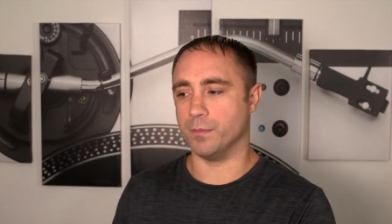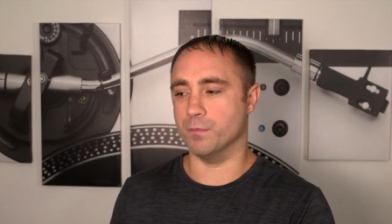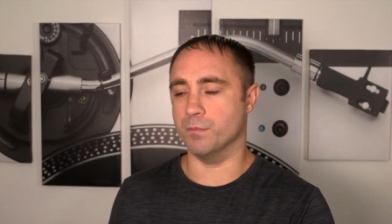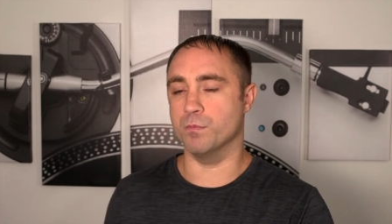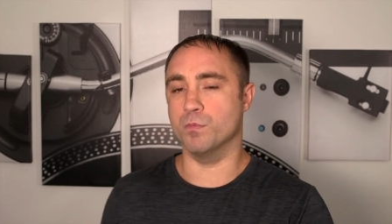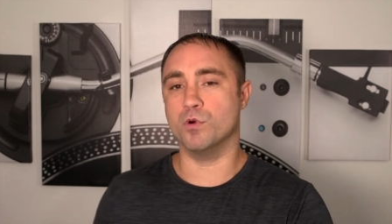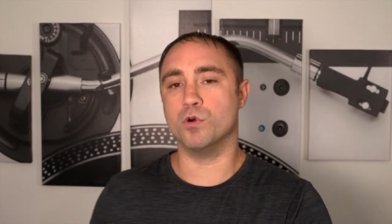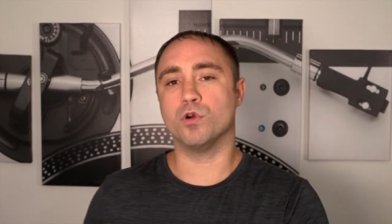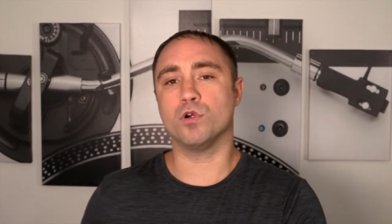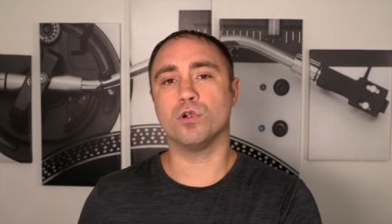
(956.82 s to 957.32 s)

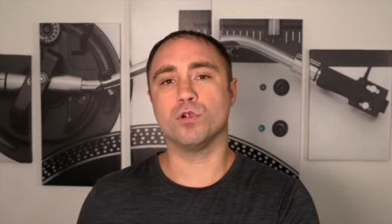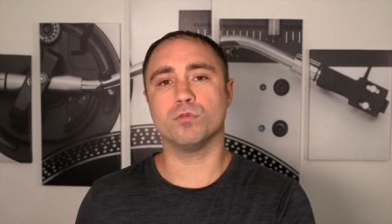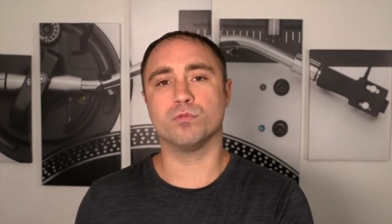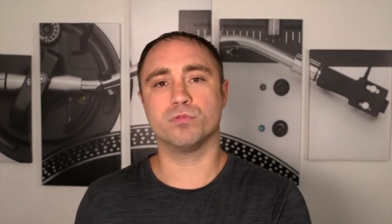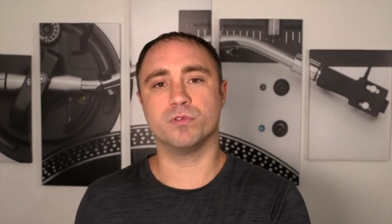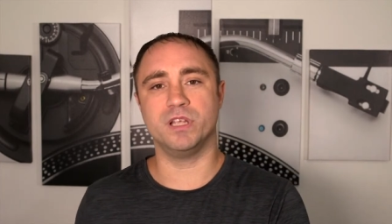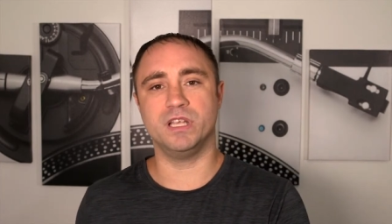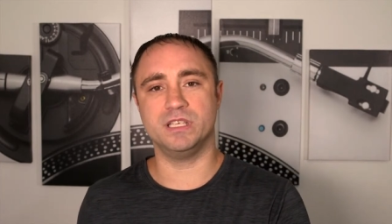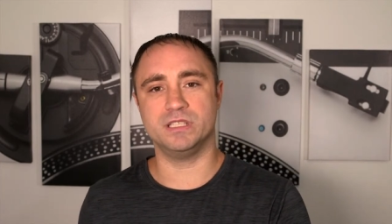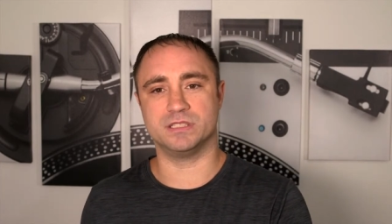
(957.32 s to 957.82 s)
more
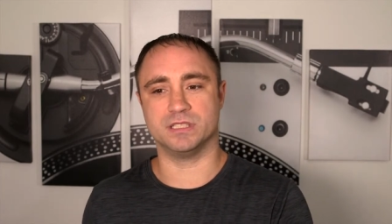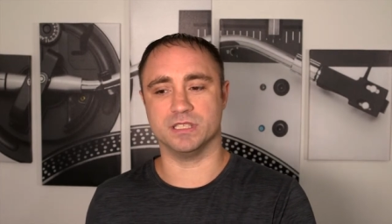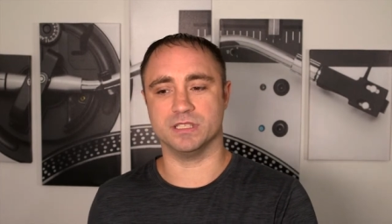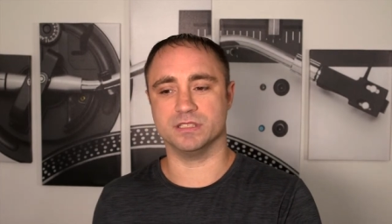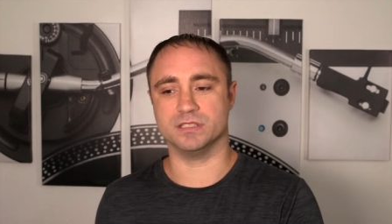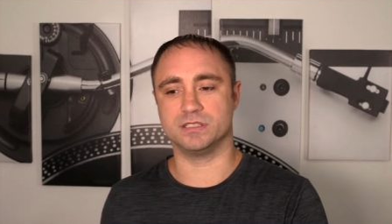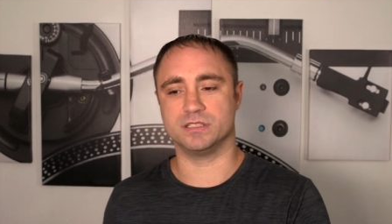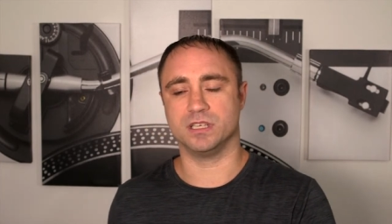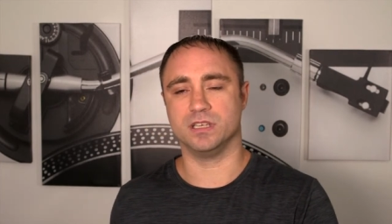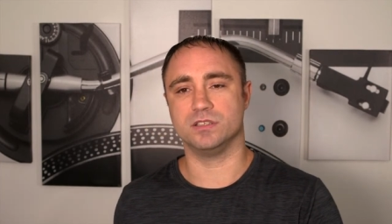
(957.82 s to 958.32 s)

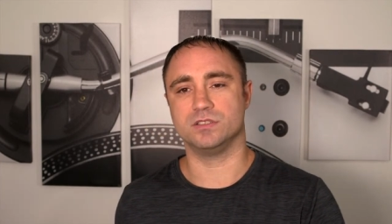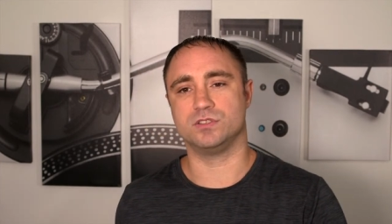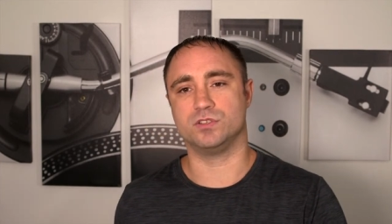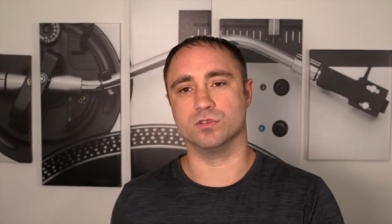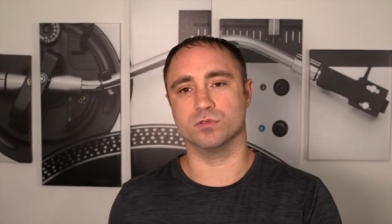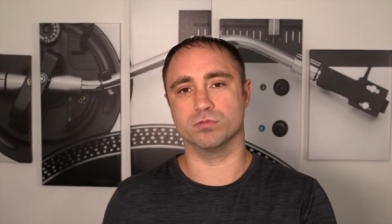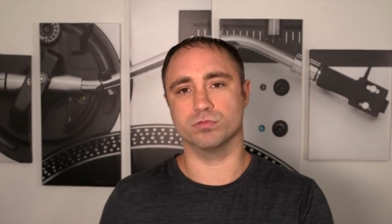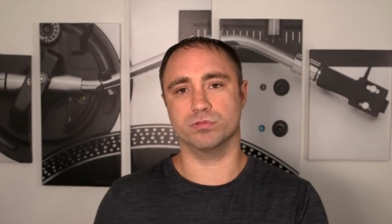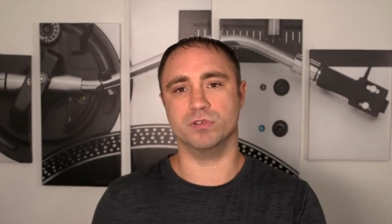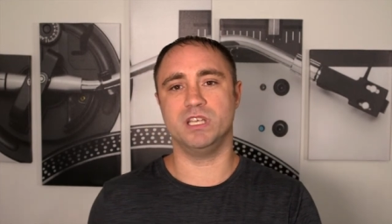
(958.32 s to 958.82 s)
reasons
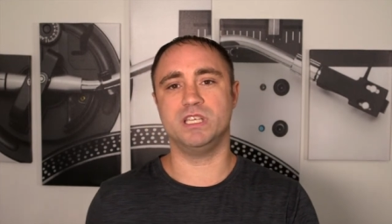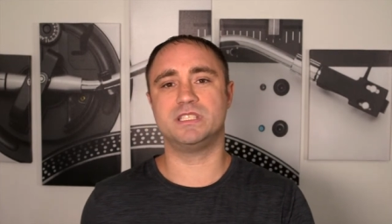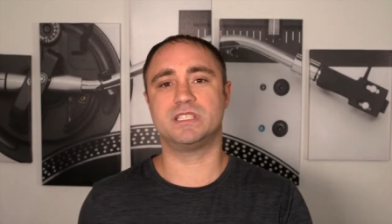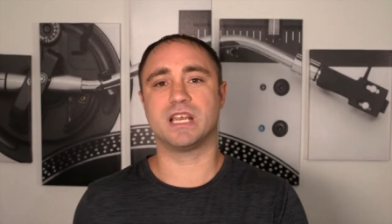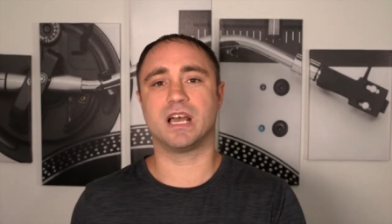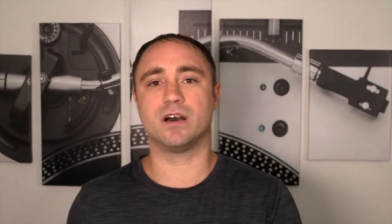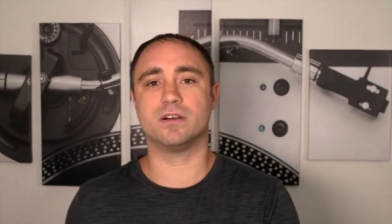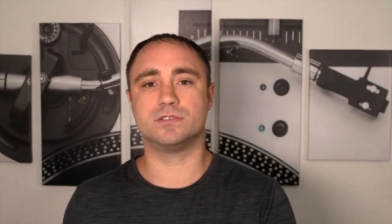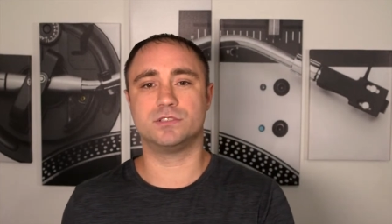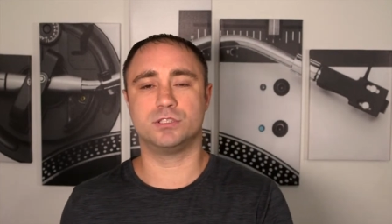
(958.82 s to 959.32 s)
to reach
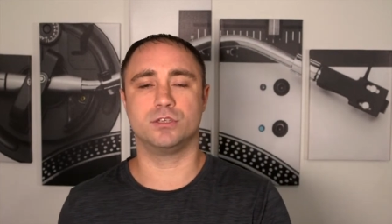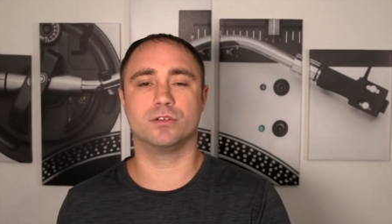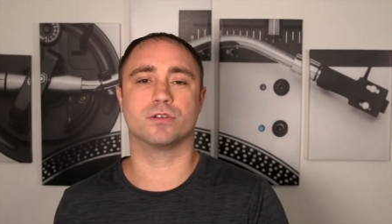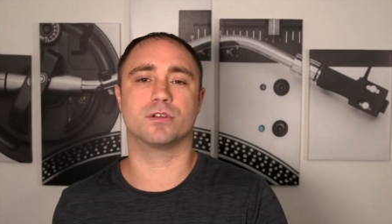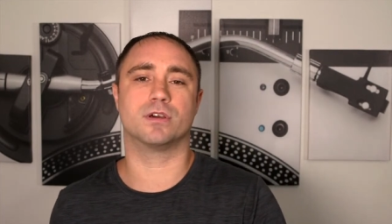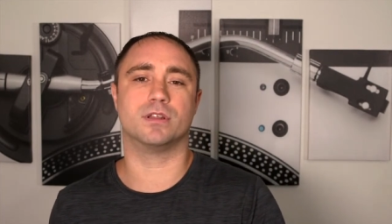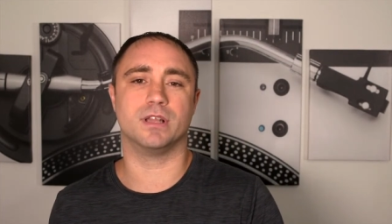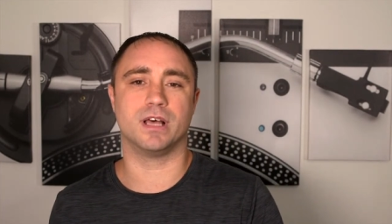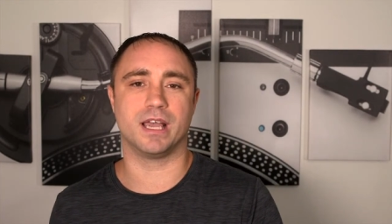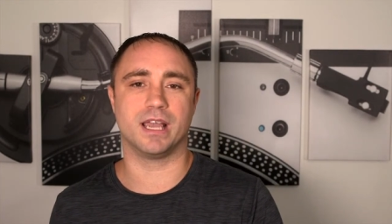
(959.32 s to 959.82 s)
out to your
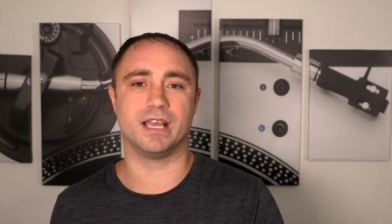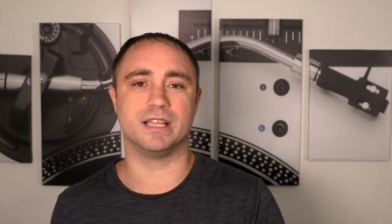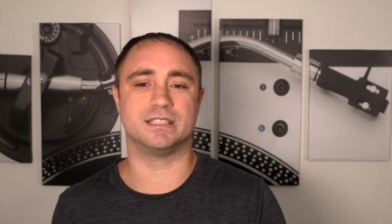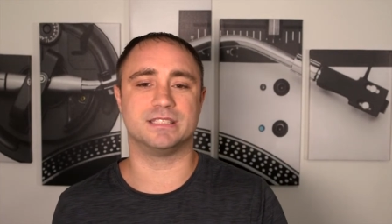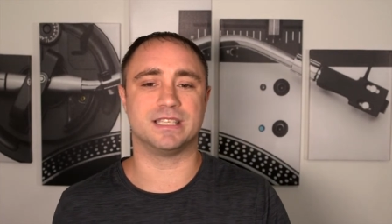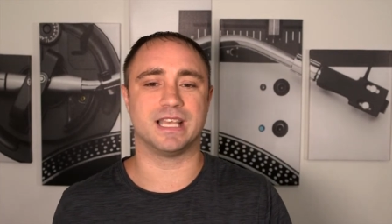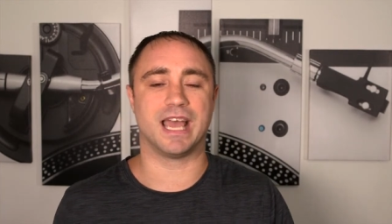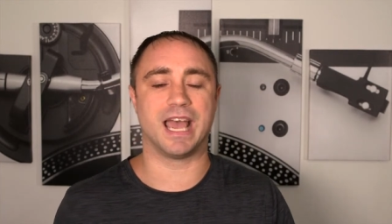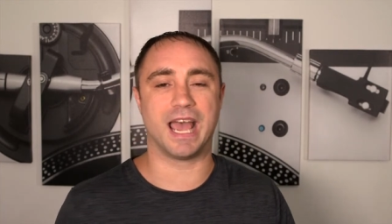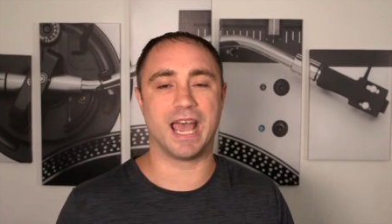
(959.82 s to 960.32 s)

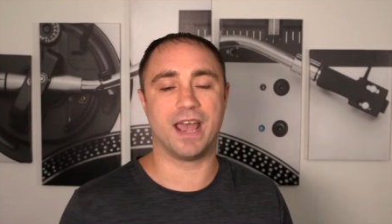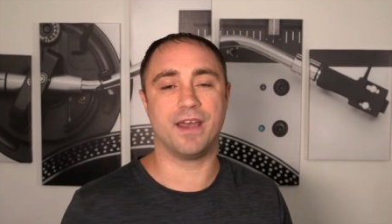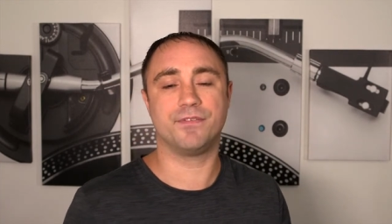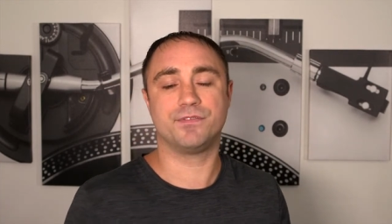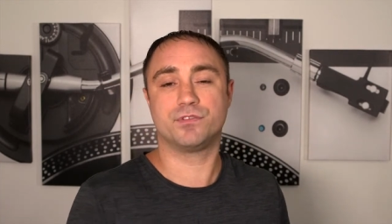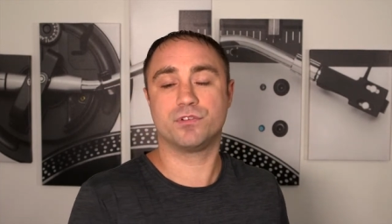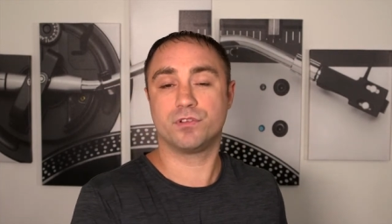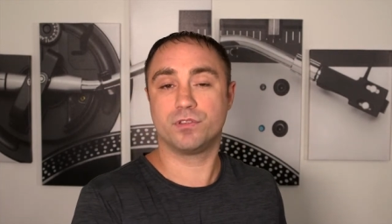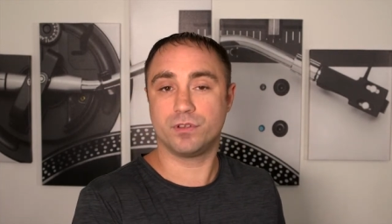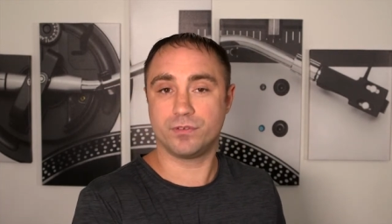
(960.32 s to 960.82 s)
clients
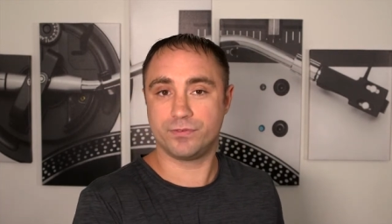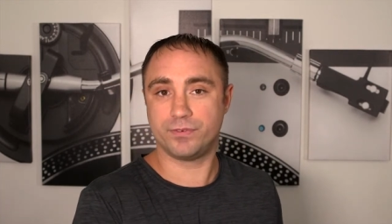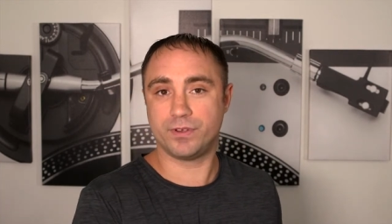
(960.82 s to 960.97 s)
after the